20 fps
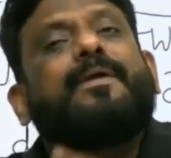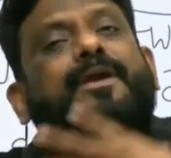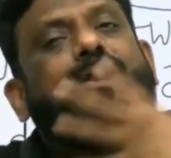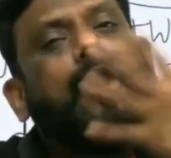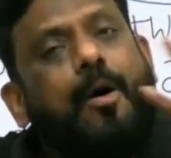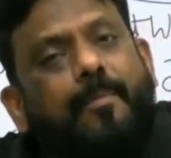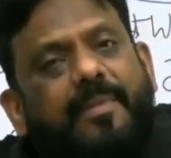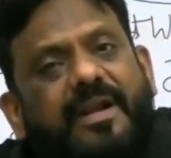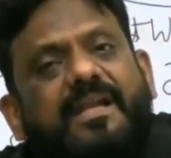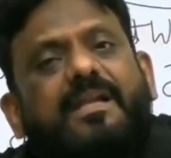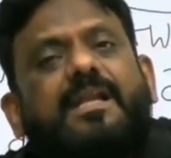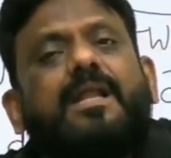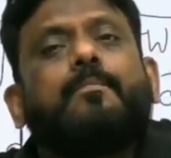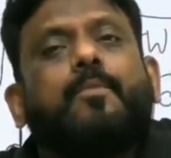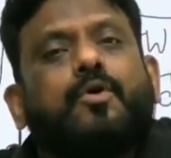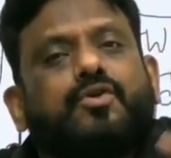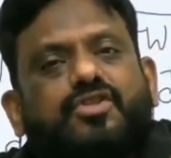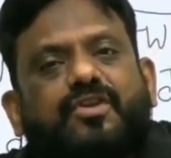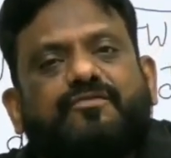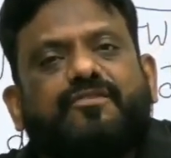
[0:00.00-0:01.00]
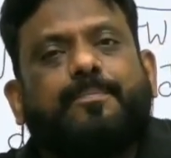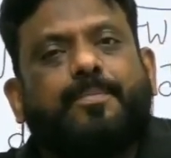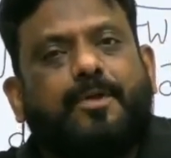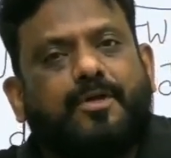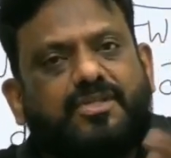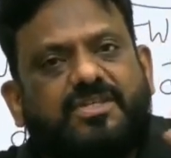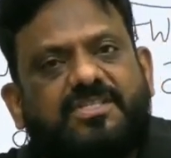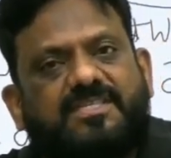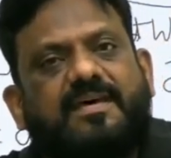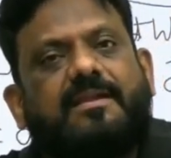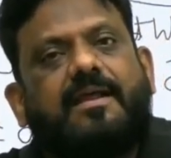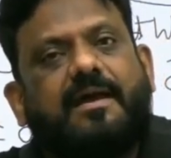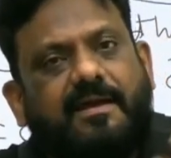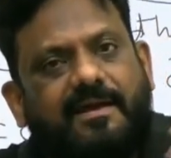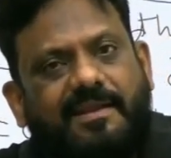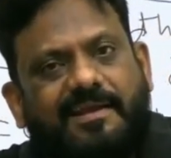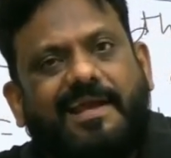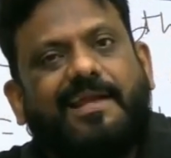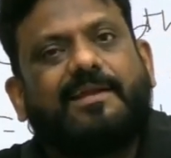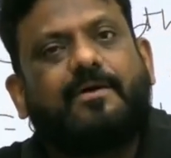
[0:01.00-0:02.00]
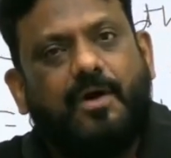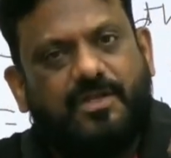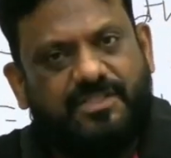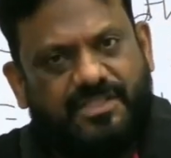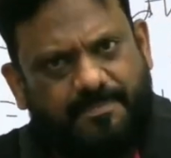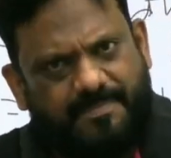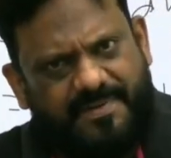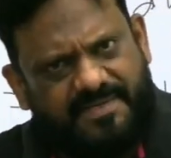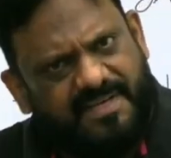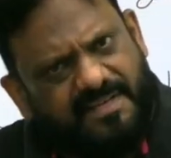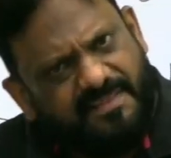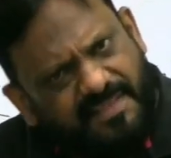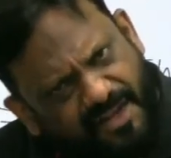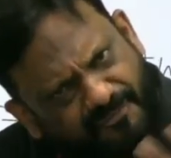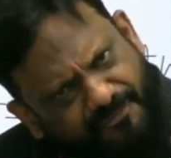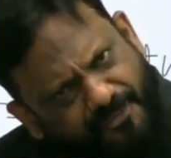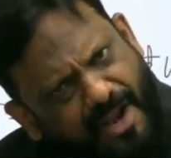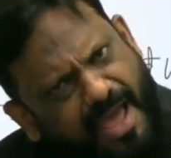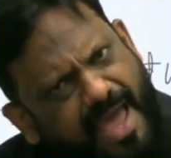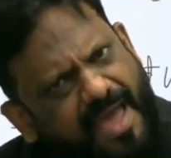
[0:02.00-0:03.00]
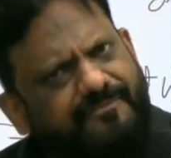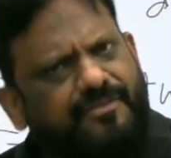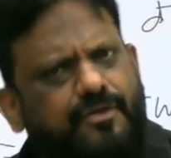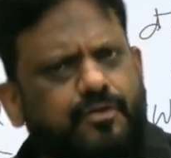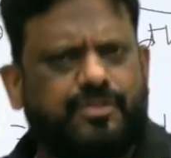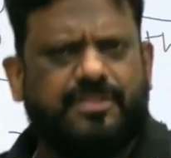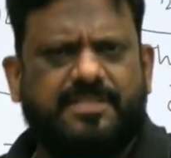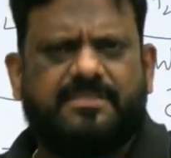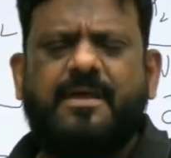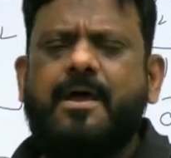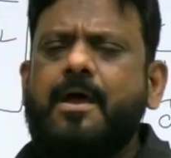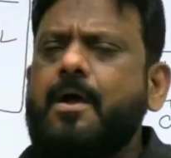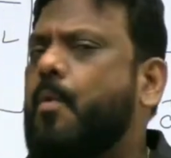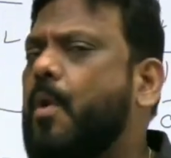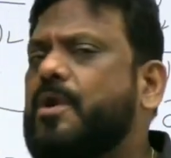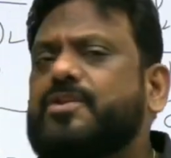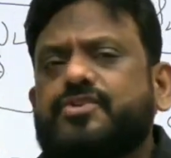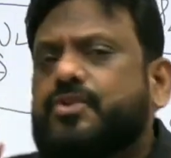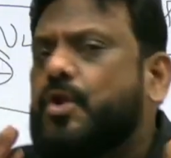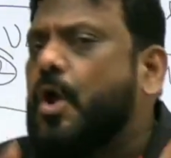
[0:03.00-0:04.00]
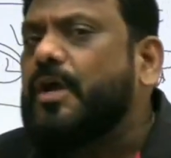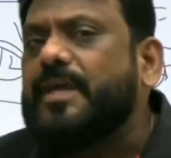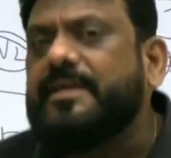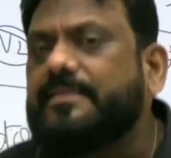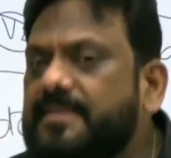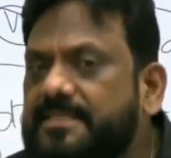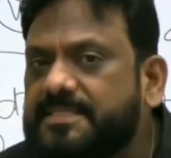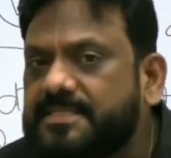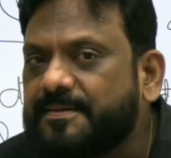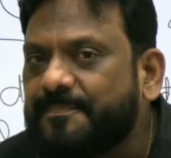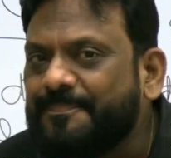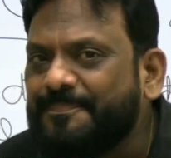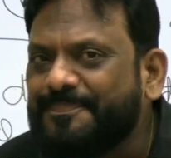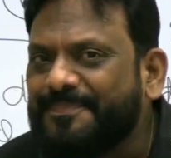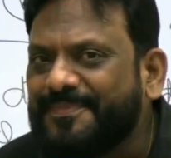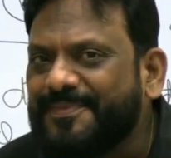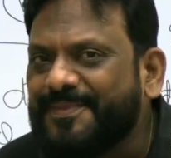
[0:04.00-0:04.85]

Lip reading: Predominantly most of the processes are occurring at constant pressure. Therefore I have used this. What's wrong in this?